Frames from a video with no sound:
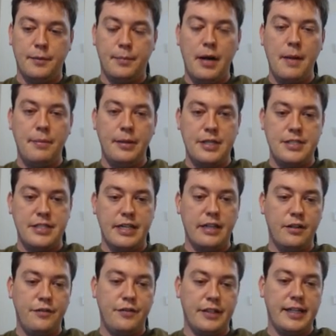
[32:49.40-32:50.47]
bot plays the
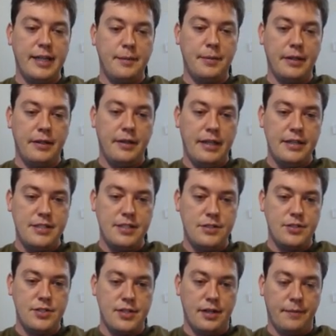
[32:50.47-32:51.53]
elephant gambit. That's
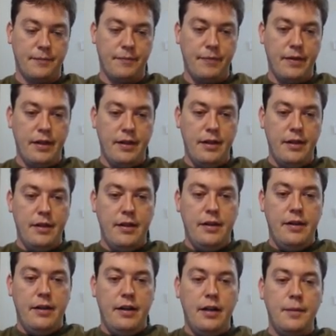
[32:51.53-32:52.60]
interesting.
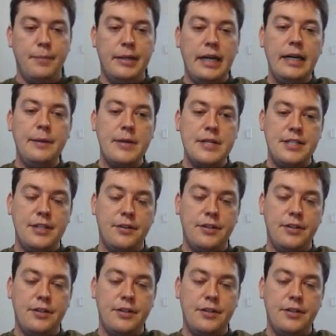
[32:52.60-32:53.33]
But anyways, here